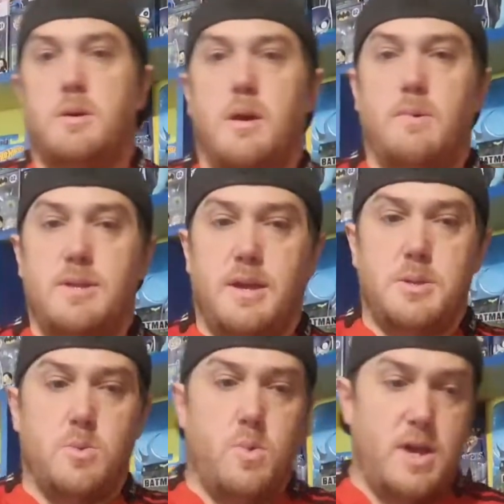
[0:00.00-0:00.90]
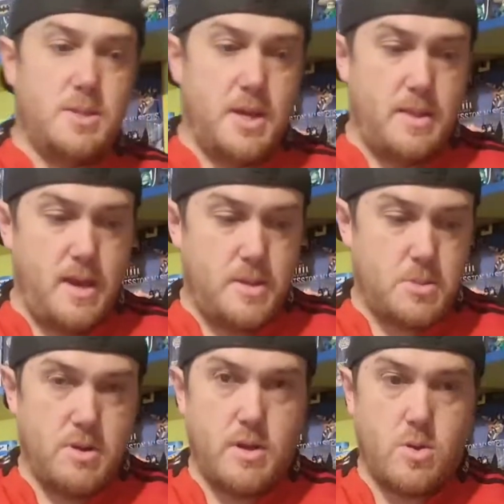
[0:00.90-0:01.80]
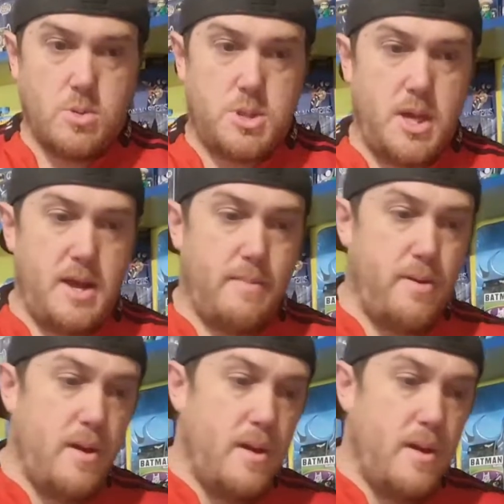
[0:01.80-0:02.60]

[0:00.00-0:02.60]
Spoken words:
I went down to Weir's and they had this really cool setup.